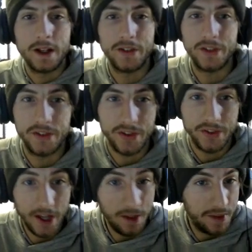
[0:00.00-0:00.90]
it's just the
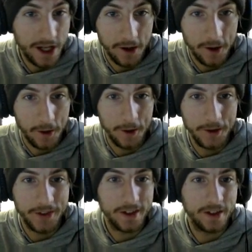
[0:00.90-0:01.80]
same piano
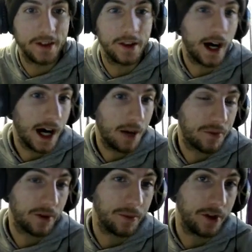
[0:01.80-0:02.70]
chords, the up
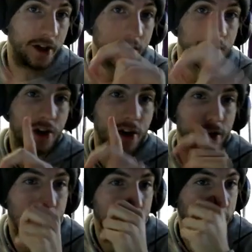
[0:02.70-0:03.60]
from the
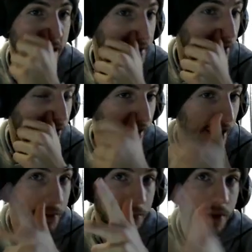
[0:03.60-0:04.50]
intro, and the
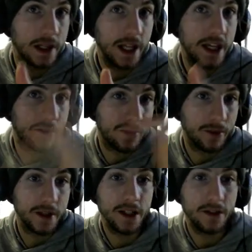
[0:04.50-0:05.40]
same lead
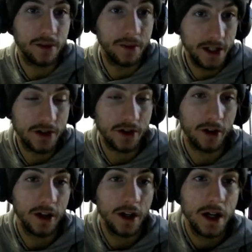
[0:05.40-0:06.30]
from the
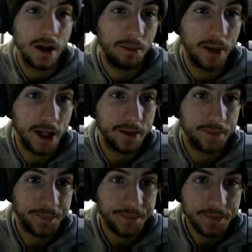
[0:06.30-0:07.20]
intro, but
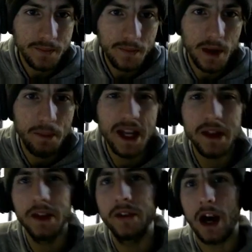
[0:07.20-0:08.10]

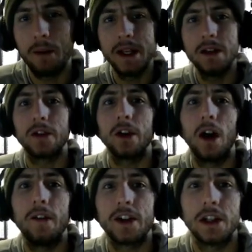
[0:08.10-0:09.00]
make things come in. So
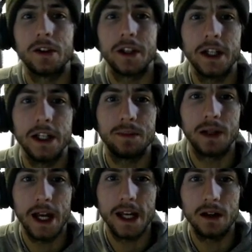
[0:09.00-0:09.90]
I've actually got the lead
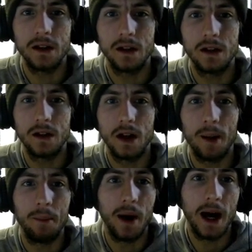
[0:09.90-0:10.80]
playing
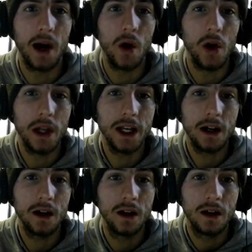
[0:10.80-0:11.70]
a bar
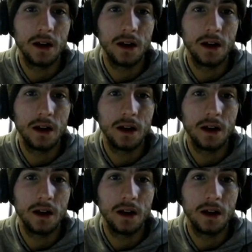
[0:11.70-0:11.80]
earlier,